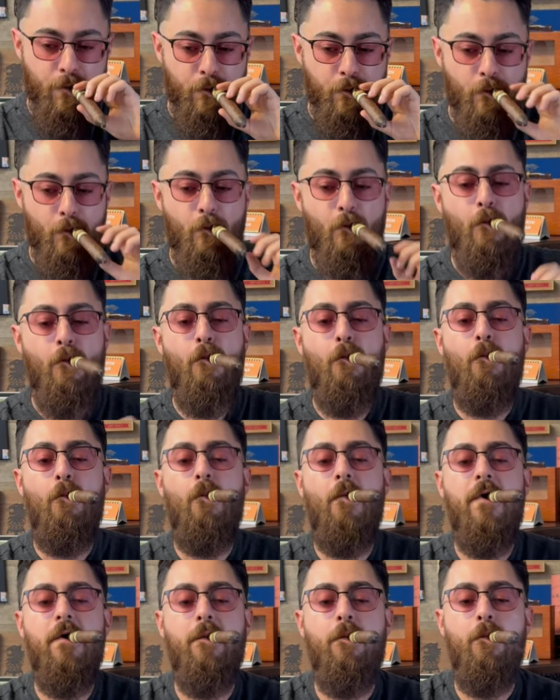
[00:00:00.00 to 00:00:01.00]

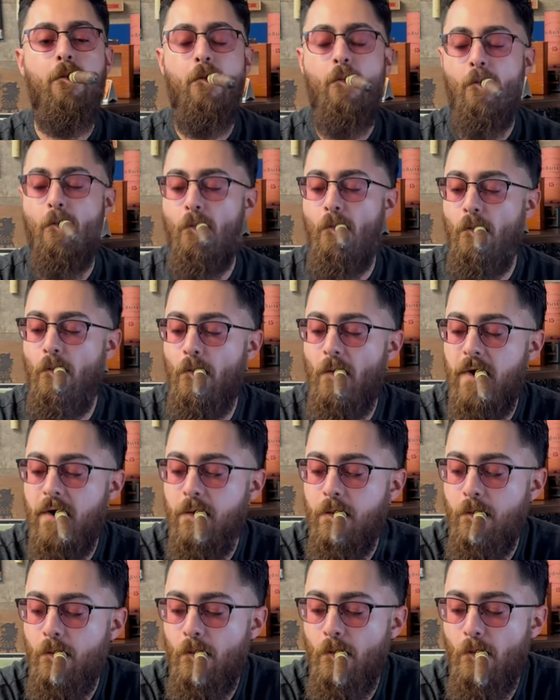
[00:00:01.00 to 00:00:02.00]

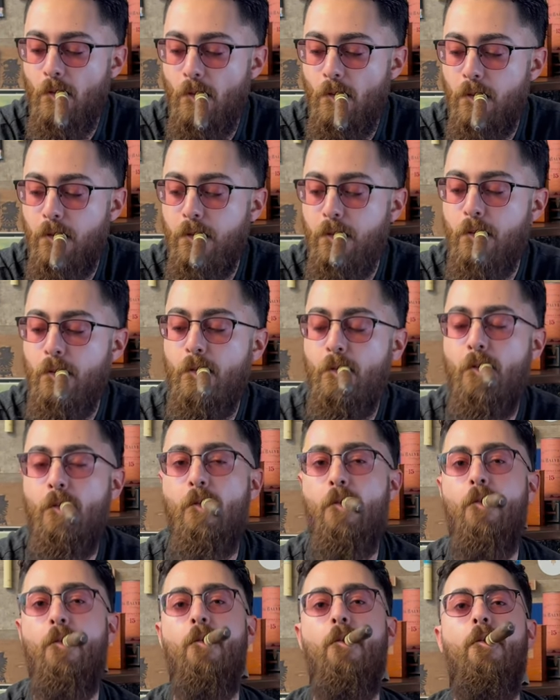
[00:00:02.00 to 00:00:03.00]

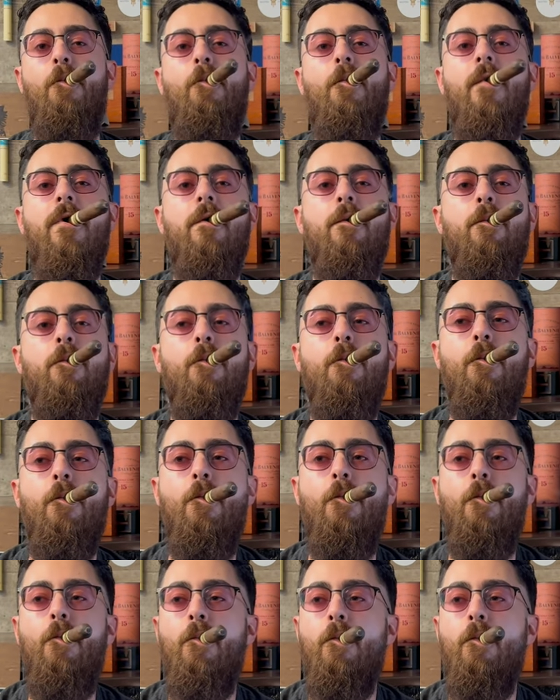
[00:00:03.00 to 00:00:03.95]
Nothing is said.